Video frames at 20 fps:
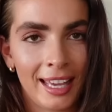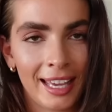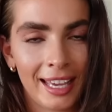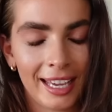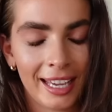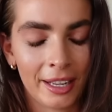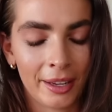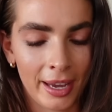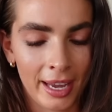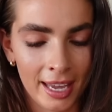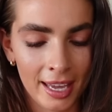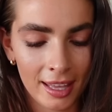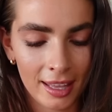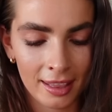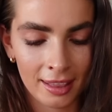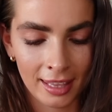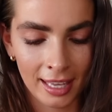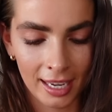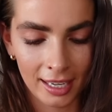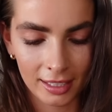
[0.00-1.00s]
Anyway,
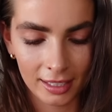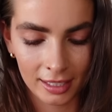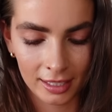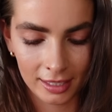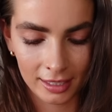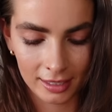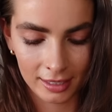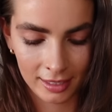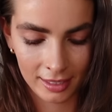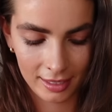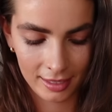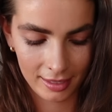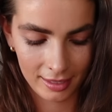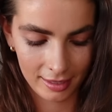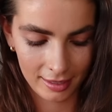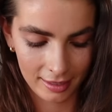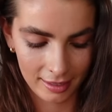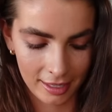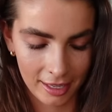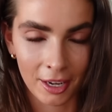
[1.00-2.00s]
that
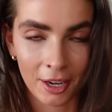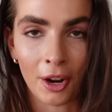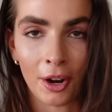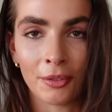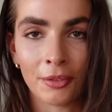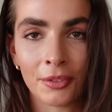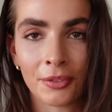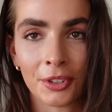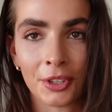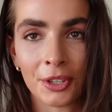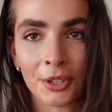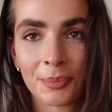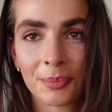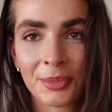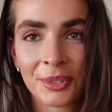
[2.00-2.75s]
is an overview.